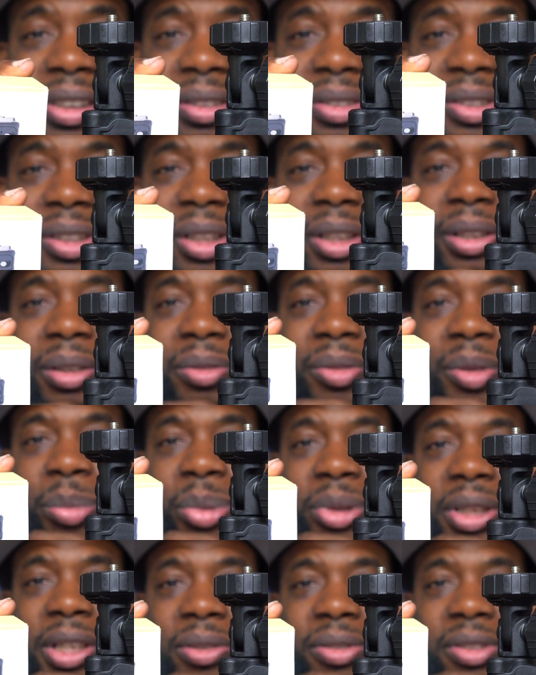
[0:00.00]
sorry if I'm
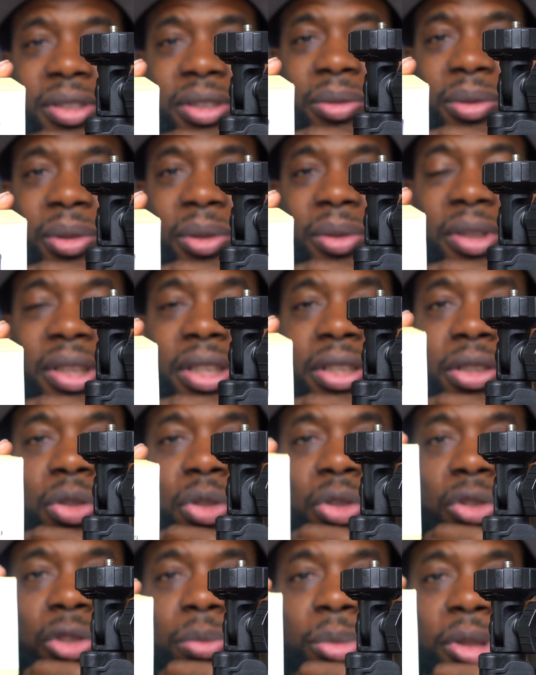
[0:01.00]
pronouncing it wrong. Thank you
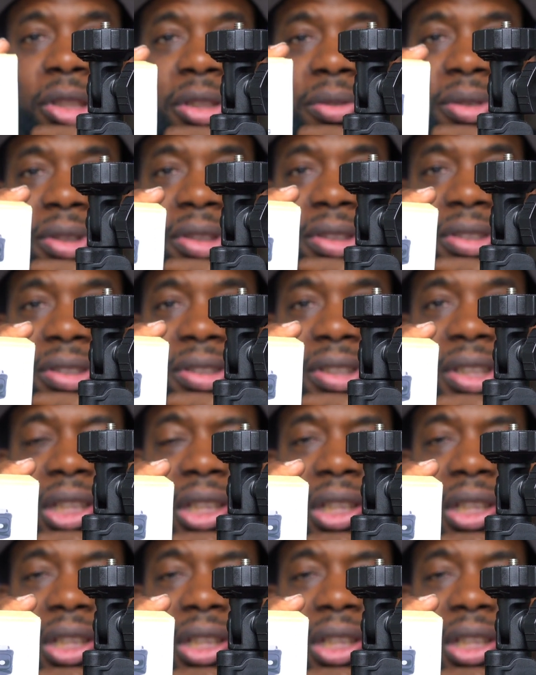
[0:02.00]
so much for this.